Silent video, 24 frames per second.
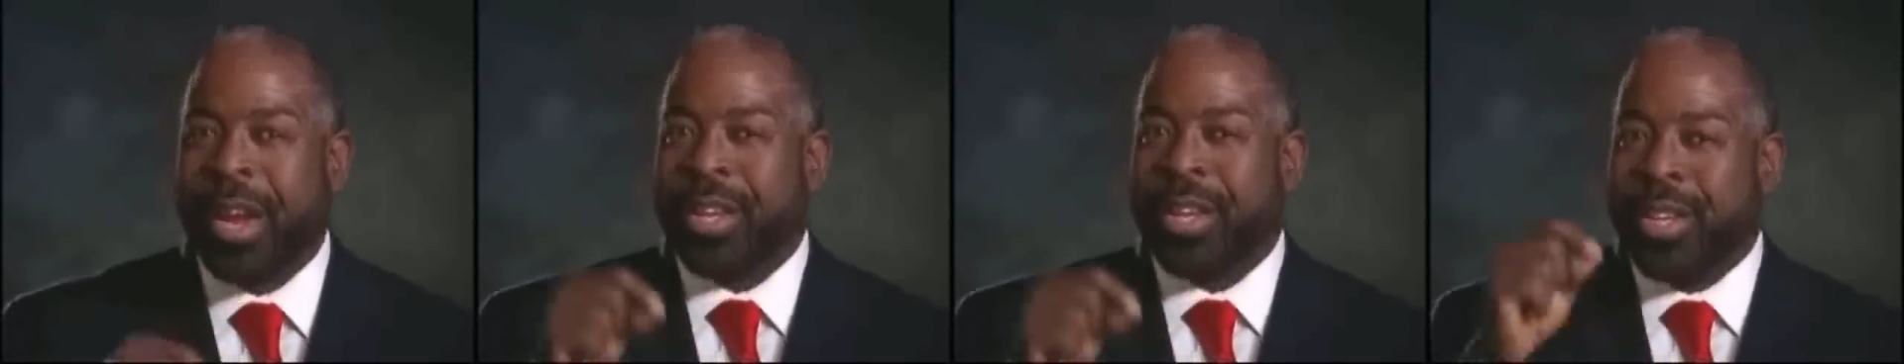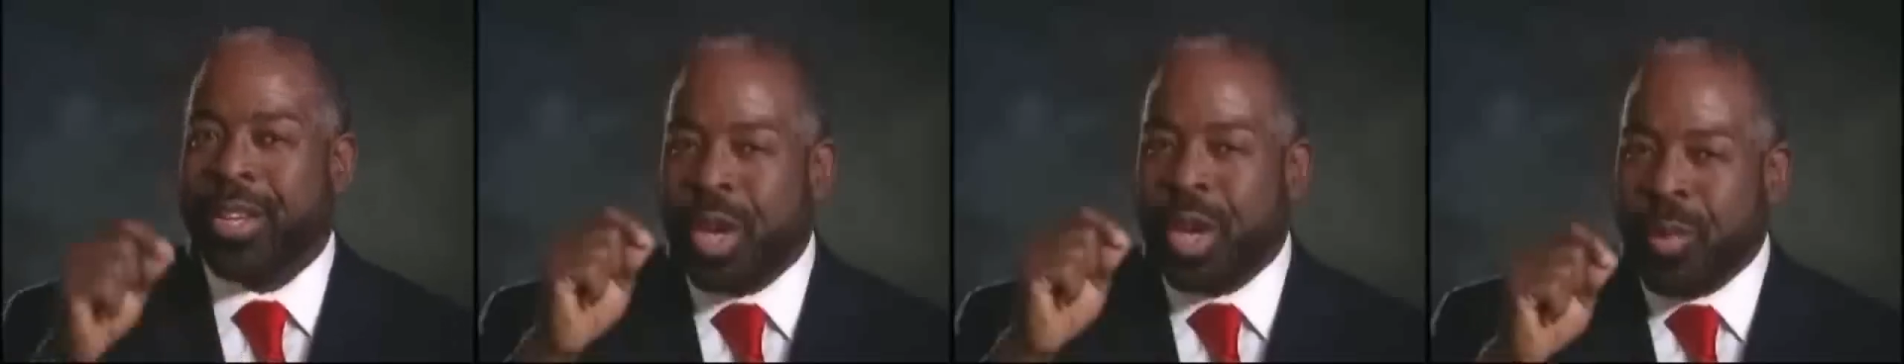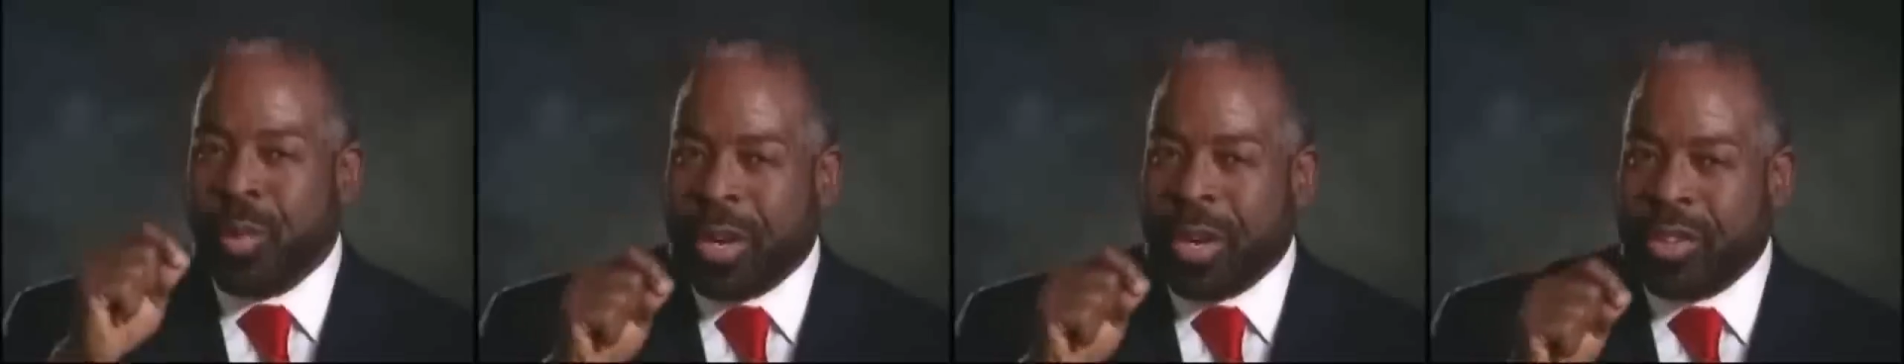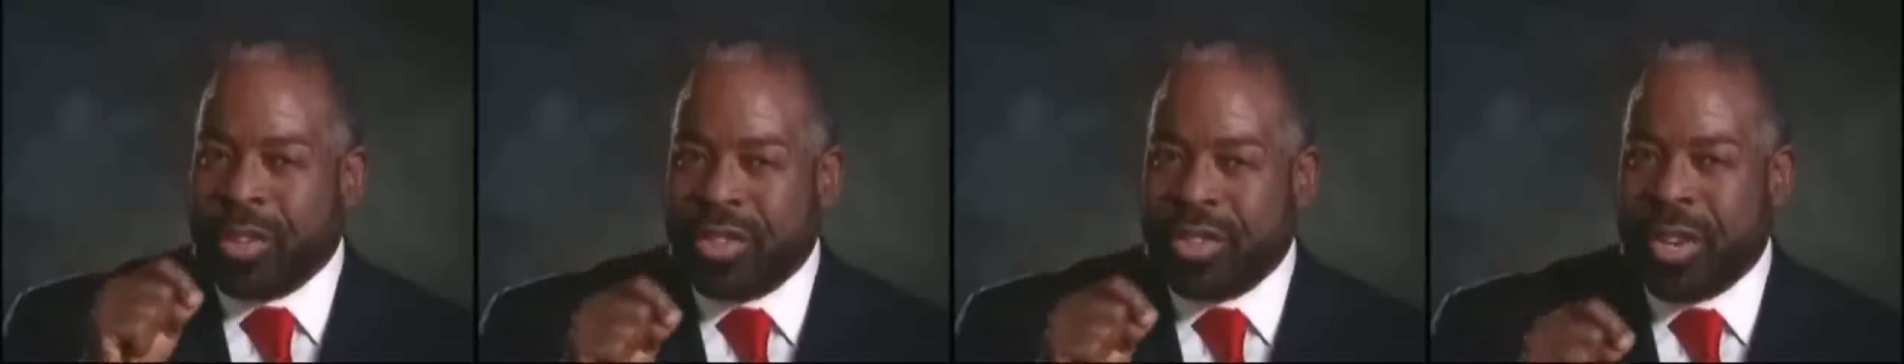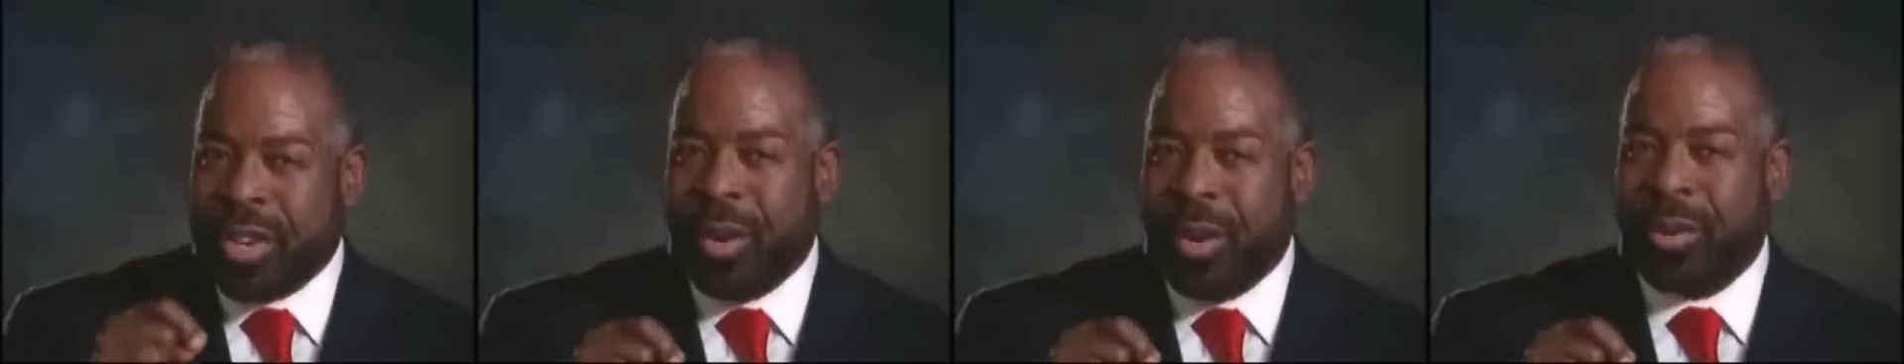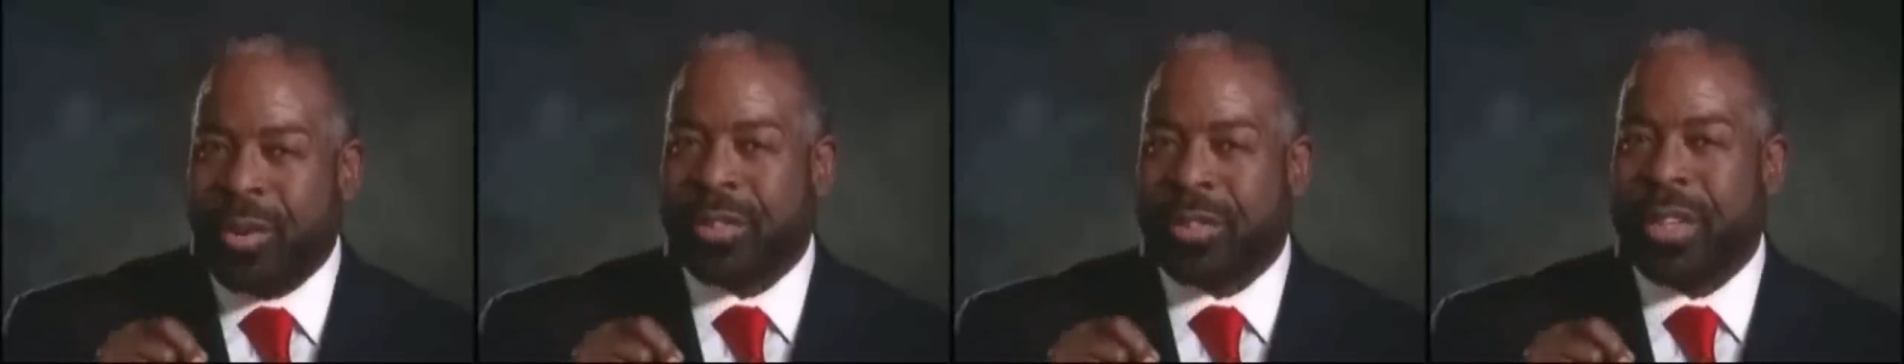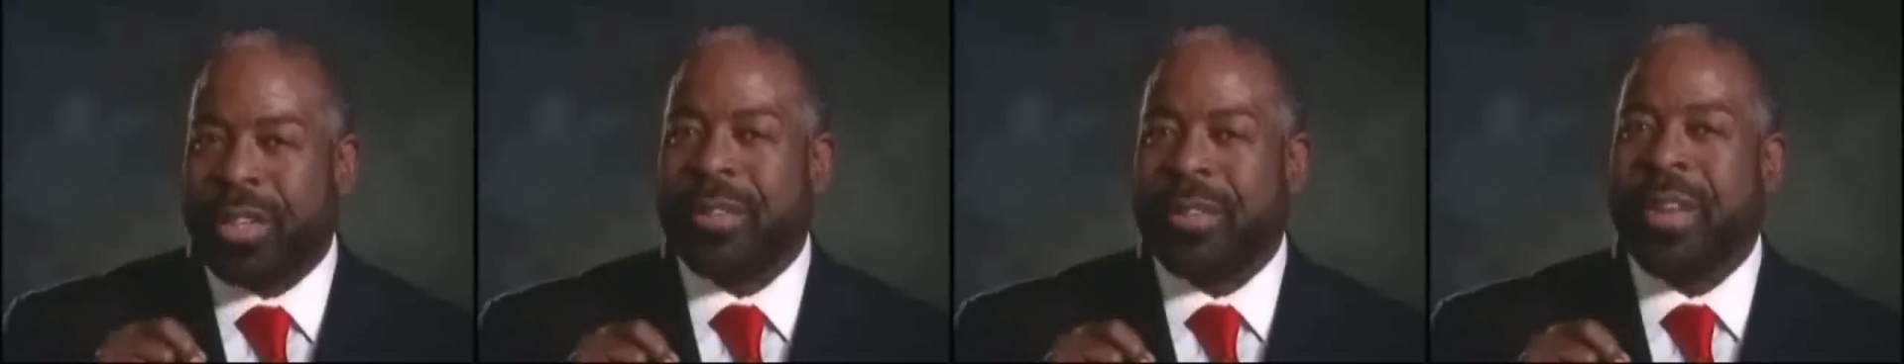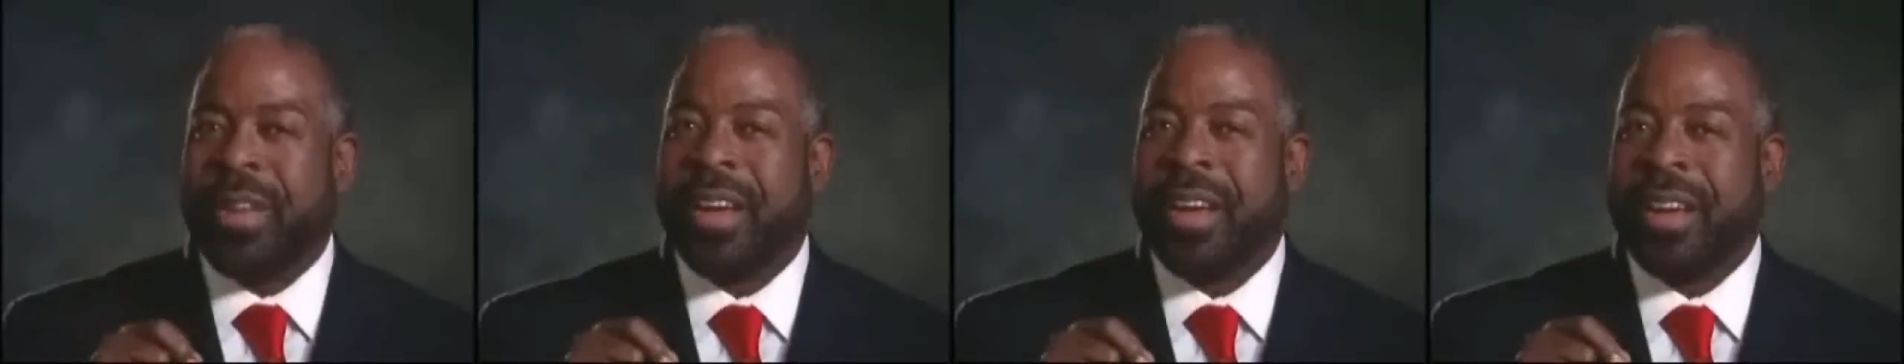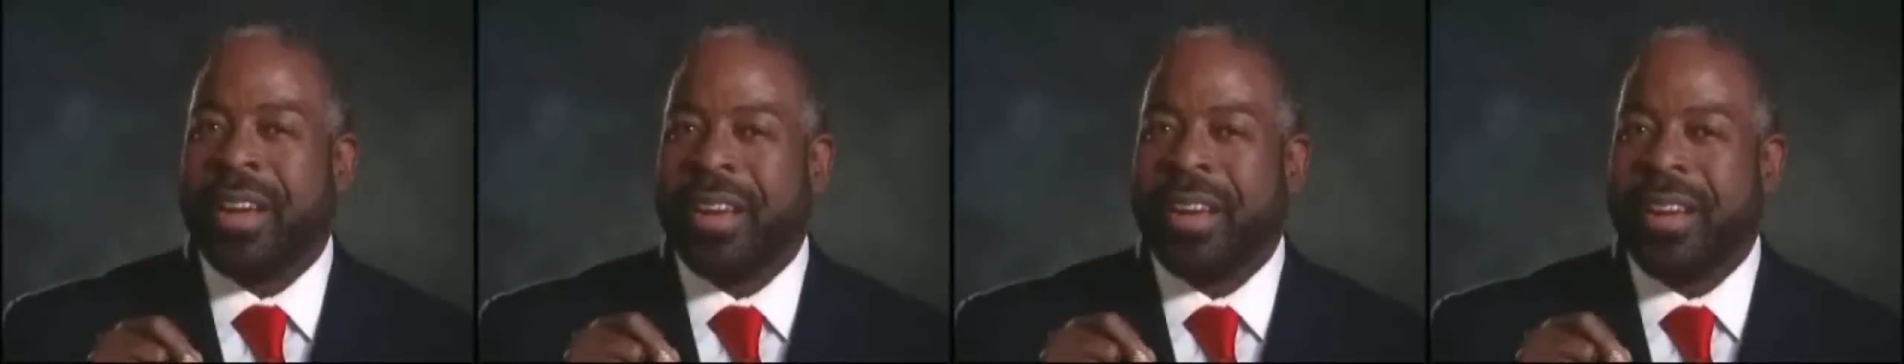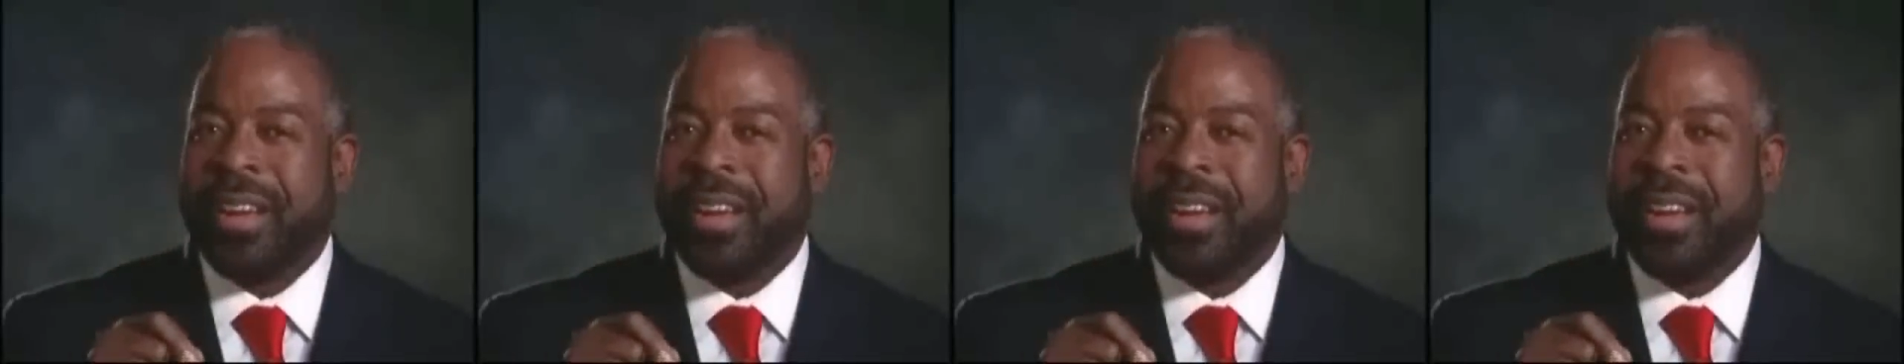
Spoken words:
you were chosen